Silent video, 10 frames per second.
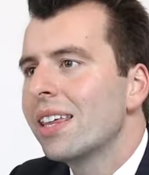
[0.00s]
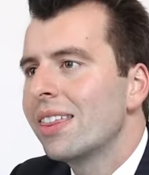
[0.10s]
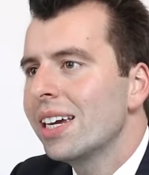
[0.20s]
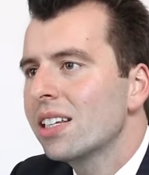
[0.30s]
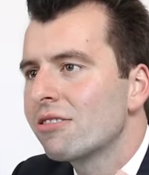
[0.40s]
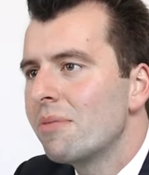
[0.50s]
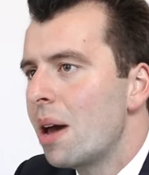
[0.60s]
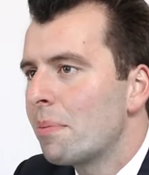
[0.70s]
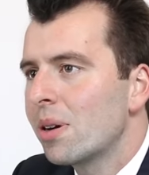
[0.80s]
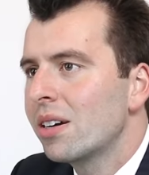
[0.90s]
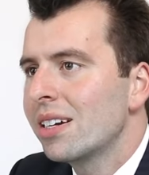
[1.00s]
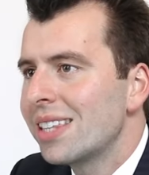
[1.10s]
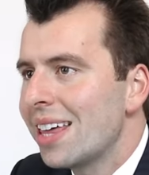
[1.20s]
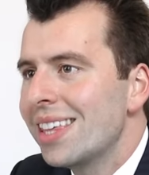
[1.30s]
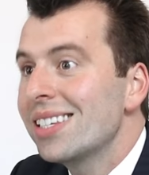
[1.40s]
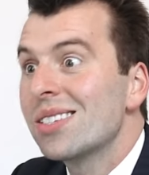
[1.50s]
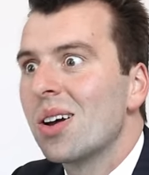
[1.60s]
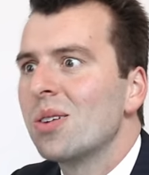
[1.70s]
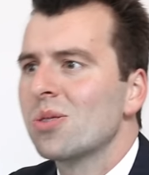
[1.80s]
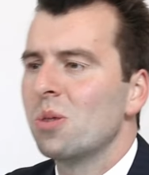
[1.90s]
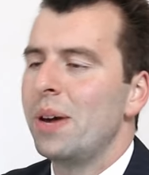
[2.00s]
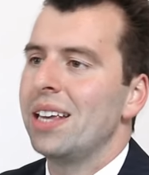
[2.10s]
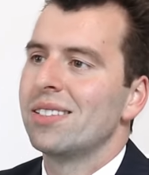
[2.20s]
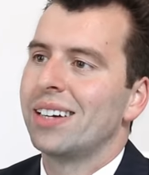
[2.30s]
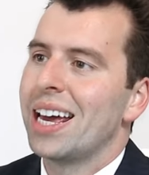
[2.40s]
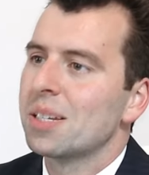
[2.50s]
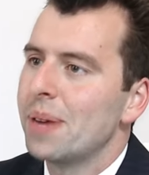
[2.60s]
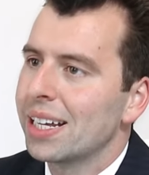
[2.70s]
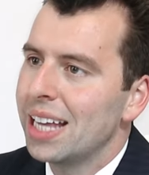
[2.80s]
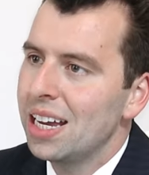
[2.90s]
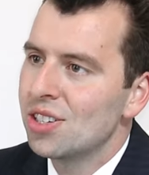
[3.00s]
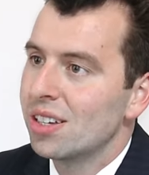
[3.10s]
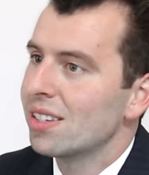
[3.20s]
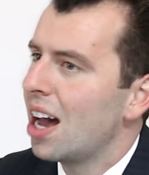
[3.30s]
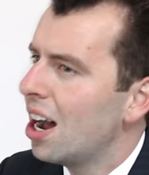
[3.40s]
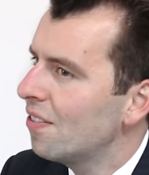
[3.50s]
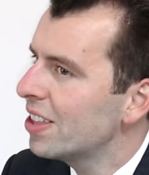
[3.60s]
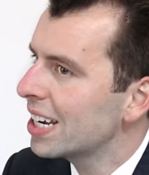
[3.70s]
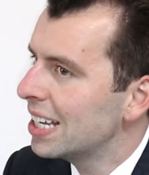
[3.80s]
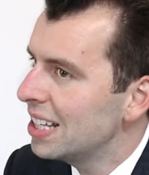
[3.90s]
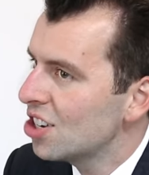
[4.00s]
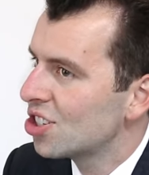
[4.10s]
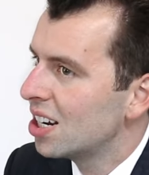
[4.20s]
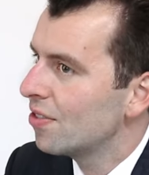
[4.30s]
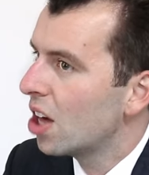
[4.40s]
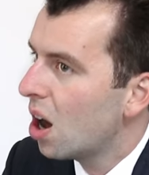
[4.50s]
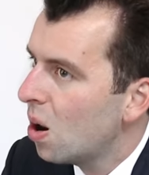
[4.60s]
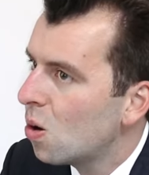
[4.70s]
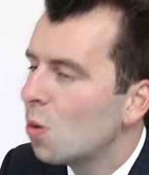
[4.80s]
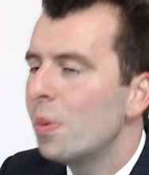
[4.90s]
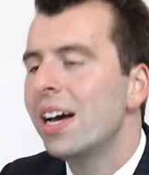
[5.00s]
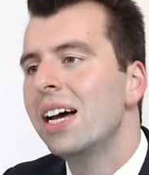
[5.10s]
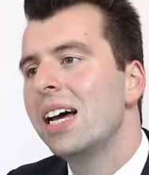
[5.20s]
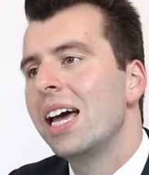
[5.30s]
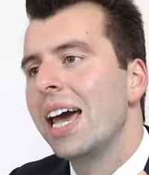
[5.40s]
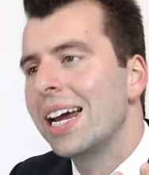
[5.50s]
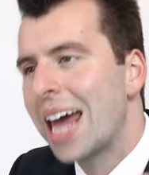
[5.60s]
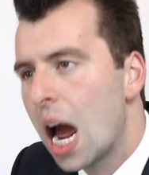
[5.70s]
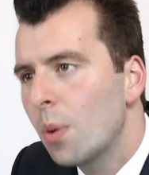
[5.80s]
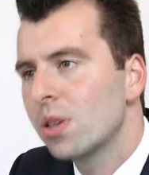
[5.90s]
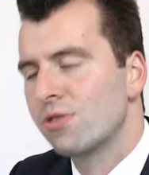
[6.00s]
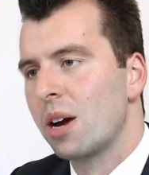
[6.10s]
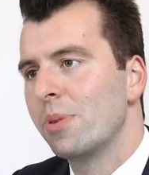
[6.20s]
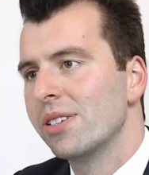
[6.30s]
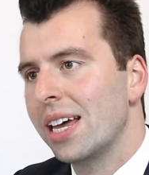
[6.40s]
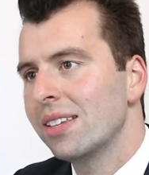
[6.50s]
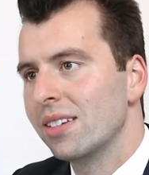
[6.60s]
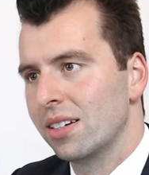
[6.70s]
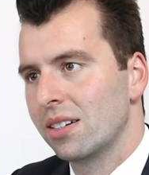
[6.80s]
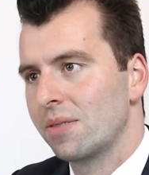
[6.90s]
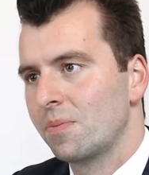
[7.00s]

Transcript: The thing to remember is that this is also based on expectations of the condition of the home and how it's represented.